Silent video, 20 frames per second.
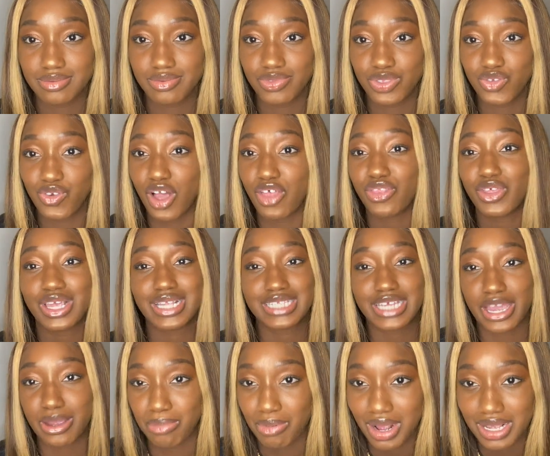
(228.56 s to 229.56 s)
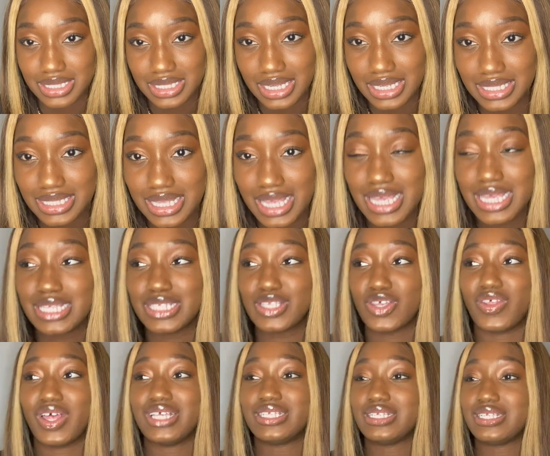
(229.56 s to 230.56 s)
throughout the entire process. So
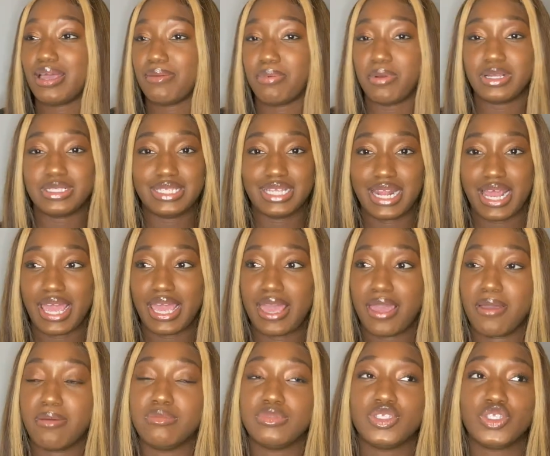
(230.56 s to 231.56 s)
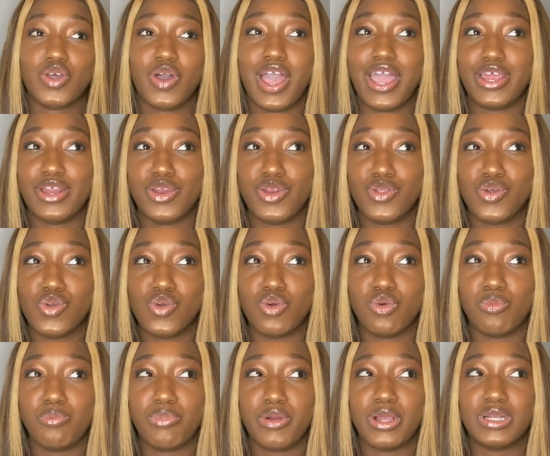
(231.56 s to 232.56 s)
that's the type of person I am. So I
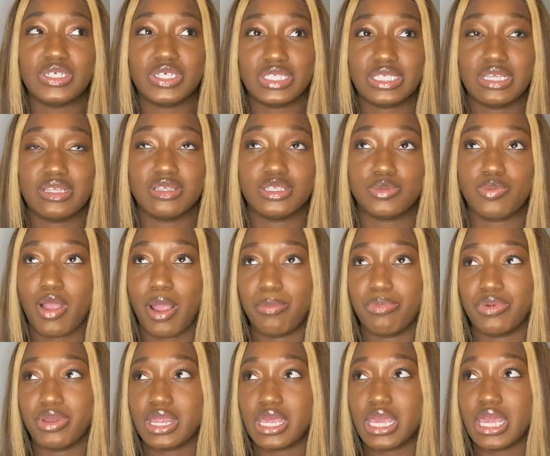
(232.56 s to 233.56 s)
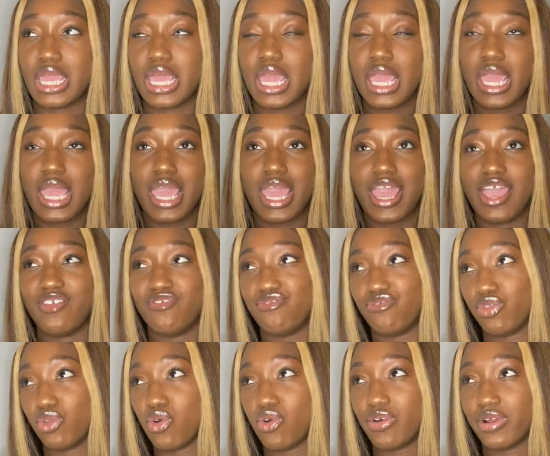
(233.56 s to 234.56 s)
knew purchasing this property in
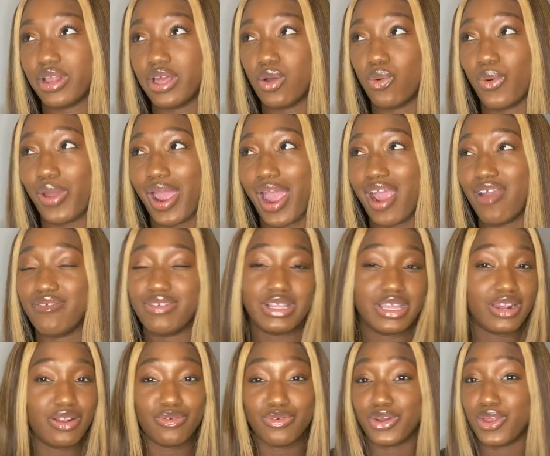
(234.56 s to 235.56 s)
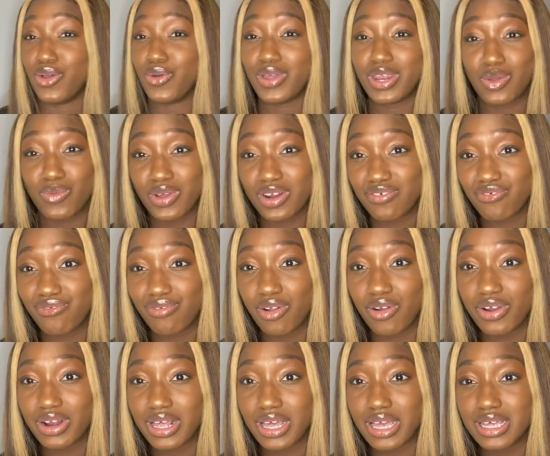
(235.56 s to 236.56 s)
Florida, where I really don't know anyone in
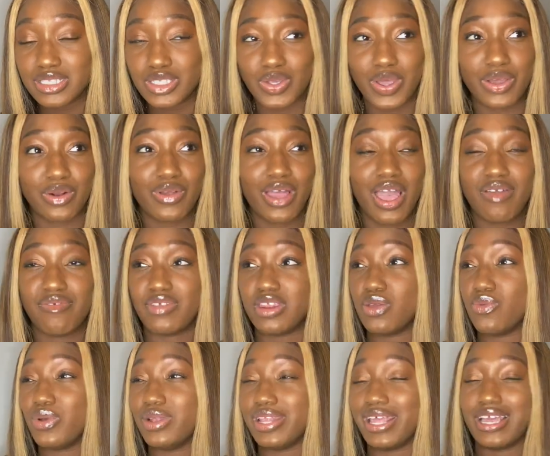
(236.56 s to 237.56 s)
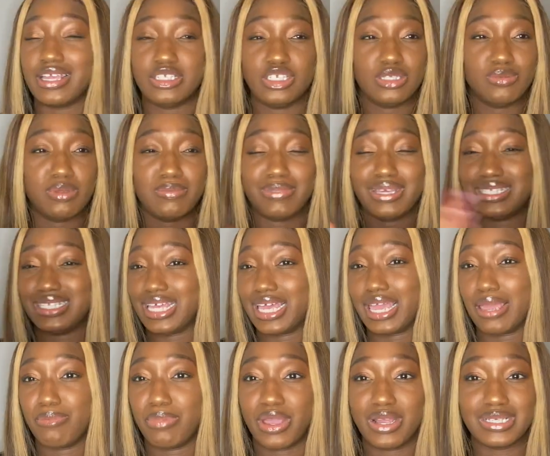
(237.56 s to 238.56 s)
Florida, so I don't have anyone that could just be my
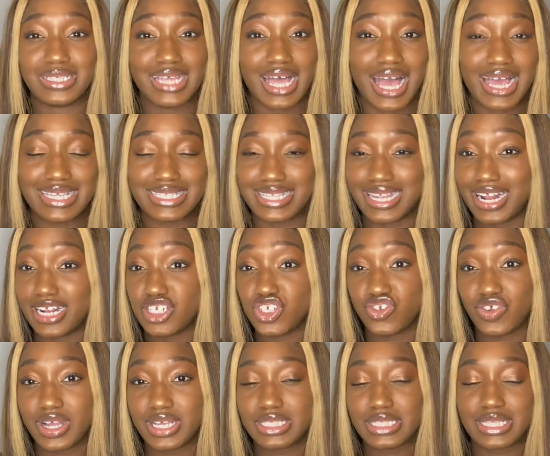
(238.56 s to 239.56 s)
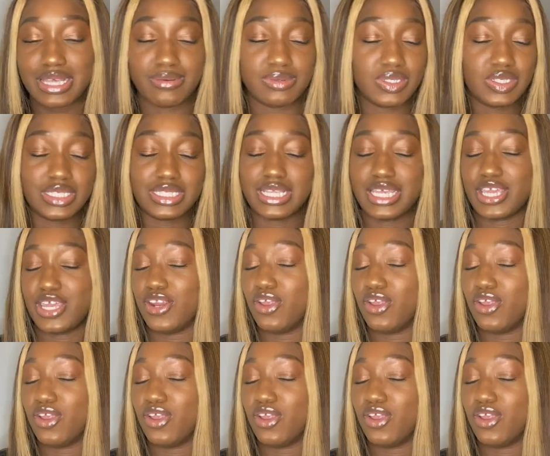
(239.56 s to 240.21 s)
second pair of eyes that I trust. I was just like, you